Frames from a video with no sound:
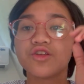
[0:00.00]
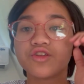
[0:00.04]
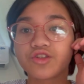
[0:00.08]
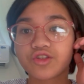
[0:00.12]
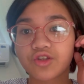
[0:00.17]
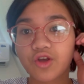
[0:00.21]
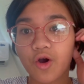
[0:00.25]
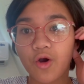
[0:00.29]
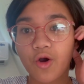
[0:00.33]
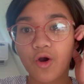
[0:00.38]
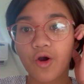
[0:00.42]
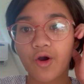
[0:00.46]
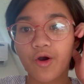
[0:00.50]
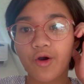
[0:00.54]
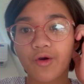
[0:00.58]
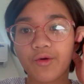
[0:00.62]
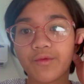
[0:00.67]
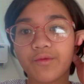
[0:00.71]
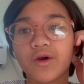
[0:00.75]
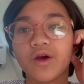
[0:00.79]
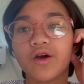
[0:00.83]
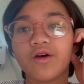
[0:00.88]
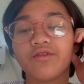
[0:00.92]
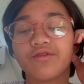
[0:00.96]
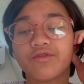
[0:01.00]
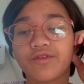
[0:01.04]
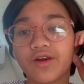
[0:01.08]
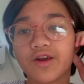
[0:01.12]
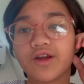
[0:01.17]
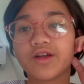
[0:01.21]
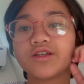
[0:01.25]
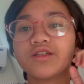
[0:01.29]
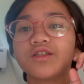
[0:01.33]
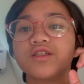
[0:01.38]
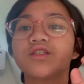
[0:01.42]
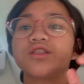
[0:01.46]
So
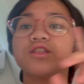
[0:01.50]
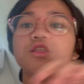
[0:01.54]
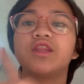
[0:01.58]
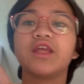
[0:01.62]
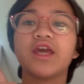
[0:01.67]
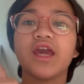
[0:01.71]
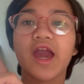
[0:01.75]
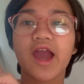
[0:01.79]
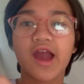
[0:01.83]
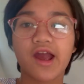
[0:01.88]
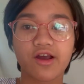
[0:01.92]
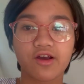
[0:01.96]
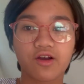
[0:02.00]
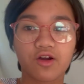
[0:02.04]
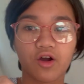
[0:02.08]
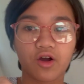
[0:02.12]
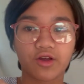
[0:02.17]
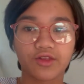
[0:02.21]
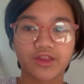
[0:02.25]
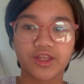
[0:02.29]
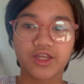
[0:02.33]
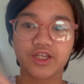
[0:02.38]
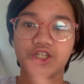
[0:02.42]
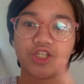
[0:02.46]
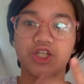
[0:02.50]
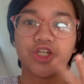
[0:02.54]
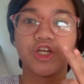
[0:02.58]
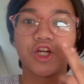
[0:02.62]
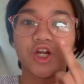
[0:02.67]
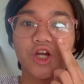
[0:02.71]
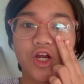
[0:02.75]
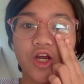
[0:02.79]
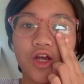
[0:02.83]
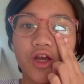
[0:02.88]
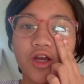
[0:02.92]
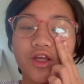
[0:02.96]
first, the air
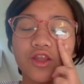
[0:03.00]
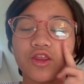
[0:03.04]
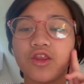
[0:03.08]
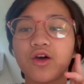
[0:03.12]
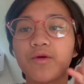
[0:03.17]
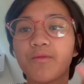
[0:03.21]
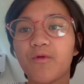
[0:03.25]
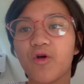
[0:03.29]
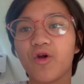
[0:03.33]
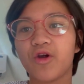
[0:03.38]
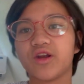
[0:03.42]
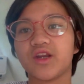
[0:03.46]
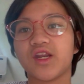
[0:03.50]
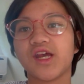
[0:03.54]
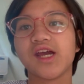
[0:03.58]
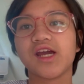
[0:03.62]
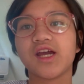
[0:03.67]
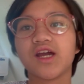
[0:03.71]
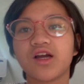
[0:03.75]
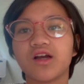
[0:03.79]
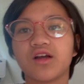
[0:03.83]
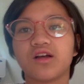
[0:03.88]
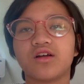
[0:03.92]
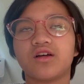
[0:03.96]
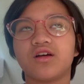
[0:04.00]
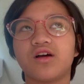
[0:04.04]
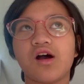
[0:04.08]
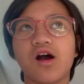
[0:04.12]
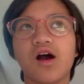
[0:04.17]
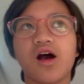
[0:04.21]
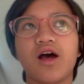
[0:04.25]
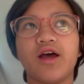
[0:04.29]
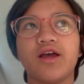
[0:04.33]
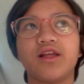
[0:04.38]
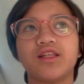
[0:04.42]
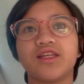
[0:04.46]
conditioner. In the morning,
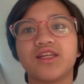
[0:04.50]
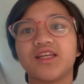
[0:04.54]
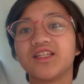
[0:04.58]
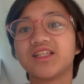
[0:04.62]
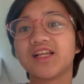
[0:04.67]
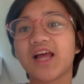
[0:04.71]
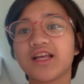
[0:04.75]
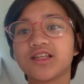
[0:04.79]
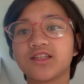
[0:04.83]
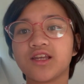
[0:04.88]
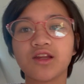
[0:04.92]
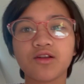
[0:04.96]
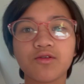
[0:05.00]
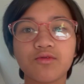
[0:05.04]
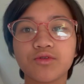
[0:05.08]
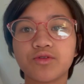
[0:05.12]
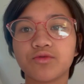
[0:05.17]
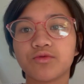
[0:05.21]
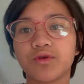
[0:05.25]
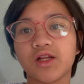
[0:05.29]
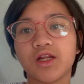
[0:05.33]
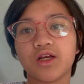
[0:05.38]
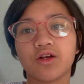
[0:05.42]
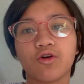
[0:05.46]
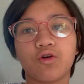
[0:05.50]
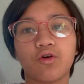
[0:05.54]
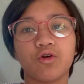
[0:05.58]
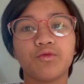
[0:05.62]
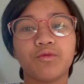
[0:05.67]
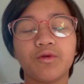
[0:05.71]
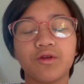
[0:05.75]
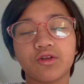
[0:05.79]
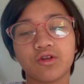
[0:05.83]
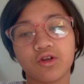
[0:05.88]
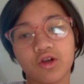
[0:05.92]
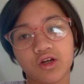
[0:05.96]
since last night it was really cold,
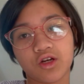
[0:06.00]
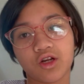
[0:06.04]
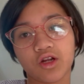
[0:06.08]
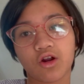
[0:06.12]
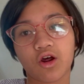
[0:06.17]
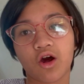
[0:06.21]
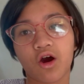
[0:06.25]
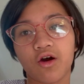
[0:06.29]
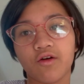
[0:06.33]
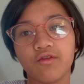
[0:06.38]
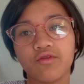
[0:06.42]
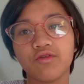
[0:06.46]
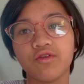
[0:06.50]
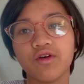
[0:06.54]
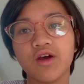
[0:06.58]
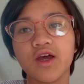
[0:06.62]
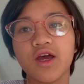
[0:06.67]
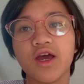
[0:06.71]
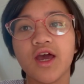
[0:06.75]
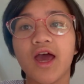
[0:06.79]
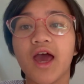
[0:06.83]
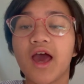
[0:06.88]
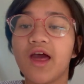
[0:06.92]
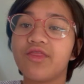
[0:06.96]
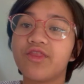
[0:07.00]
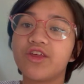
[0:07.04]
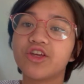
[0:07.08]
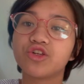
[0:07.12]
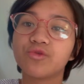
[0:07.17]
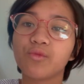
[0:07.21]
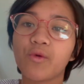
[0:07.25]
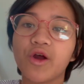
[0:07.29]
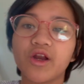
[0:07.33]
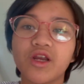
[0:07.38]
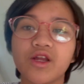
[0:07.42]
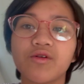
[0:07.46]
we turned it off, and this
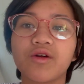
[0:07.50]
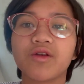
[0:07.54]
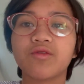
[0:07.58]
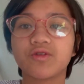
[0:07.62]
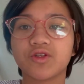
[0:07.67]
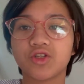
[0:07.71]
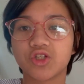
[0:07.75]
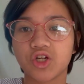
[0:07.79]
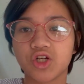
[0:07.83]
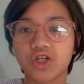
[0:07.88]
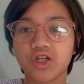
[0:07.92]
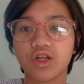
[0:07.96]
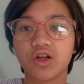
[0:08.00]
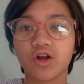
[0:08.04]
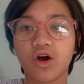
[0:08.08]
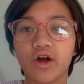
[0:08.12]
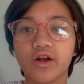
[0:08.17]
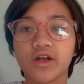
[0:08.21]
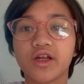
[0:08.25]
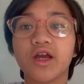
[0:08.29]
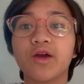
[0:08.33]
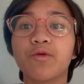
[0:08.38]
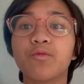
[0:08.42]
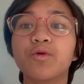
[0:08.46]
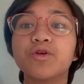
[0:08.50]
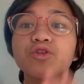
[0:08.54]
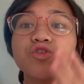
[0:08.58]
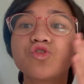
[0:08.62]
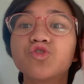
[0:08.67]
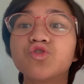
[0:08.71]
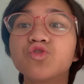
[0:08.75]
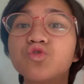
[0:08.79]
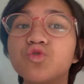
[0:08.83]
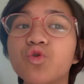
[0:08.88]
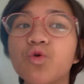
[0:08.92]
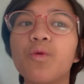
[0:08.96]
morning when we turned it on, it was
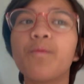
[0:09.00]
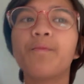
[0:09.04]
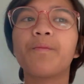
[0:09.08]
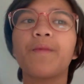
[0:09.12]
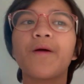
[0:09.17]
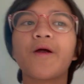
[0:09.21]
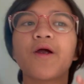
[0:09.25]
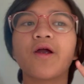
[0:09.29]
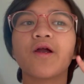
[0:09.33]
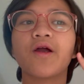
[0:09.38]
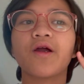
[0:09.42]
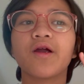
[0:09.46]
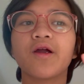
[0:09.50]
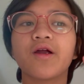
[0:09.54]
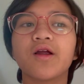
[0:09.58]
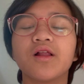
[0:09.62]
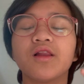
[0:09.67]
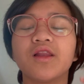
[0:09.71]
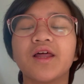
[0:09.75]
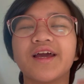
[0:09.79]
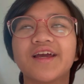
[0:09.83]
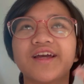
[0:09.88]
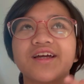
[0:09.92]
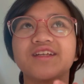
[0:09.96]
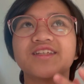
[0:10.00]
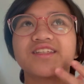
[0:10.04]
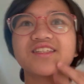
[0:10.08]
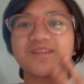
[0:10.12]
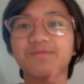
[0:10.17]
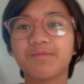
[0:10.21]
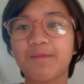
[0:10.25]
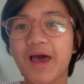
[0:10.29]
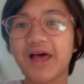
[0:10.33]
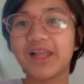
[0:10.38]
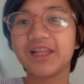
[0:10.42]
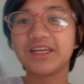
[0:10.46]
super like
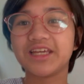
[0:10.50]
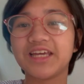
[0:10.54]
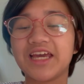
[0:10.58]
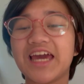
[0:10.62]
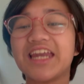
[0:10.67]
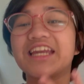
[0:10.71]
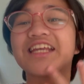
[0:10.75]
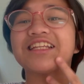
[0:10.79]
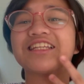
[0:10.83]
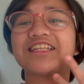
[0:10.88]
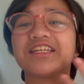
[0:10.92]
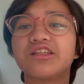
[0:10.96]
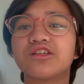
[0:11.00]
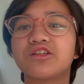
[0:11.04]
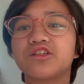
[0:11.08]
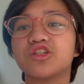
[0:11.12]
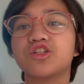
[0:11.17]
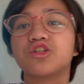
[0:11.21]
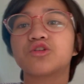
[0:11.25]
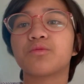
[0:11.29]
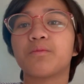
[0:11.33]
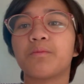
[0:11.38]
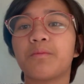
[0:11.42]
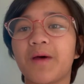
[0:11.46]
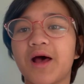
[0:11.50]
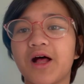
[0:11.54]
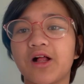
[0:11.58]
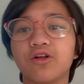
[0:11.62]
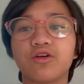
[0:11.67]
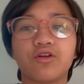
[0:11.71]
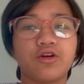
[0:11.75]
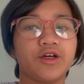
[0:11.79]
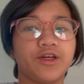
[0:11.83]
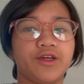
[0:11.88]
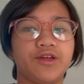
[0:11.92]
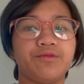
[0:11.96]
smelly and it didn't smell
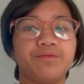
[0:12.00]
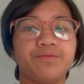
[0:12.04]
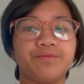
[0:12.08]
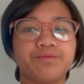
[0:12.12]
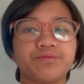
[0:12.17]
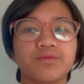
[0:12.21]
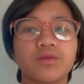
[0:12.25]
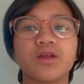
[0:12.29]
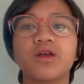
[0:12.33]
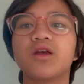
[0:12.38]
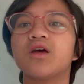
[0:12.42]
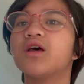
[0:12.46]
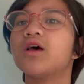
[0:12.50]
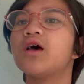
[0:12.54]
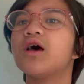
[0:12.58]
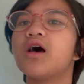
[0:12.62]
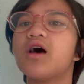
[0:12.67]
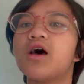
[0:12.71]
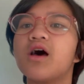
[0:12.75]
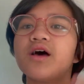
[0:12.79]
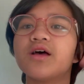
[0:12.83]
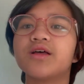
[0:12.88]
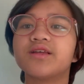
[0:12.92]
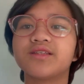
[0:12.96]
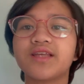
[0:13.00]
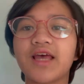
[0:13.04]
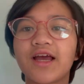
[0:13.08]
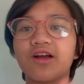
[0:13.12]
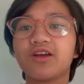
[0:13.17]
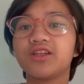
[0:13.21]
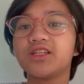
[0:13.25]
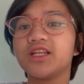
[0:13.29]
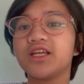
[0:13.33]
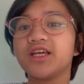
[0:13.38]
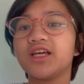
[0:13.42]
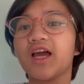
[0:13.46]
good.
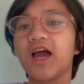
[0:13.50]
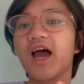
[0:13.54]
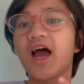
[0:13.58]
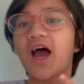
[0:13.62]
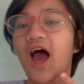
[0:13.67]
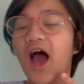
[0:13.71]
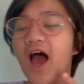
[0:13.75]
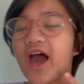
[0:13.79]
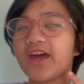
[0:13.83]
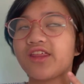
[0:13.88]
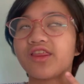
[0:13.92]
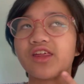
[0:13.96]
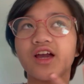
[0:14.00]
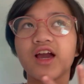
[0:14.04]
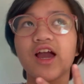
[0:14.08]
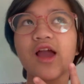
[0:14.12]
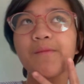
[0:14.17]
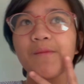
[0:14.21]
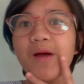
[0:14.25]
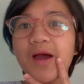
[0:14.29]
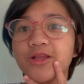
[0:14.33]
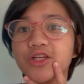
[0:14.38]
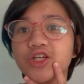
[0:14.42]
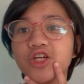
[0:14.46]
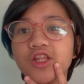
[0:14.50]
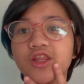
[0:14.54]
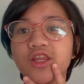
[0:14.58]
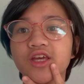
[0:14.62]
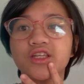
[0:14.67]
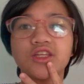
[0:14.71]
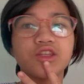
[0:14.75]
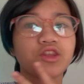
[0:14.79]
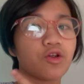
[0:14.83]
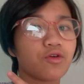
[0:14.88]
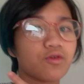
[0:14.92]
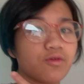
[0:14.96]
Secondly, I think I mentioned this in the